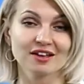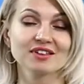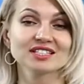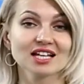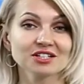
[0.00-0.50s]

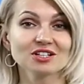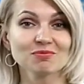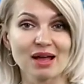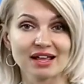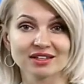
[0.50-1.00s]
The central
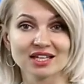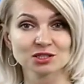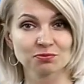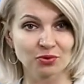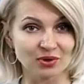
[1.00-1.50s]
bank
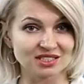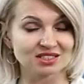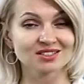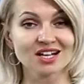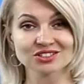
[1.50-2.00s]
is
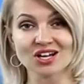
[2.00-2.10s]
forced not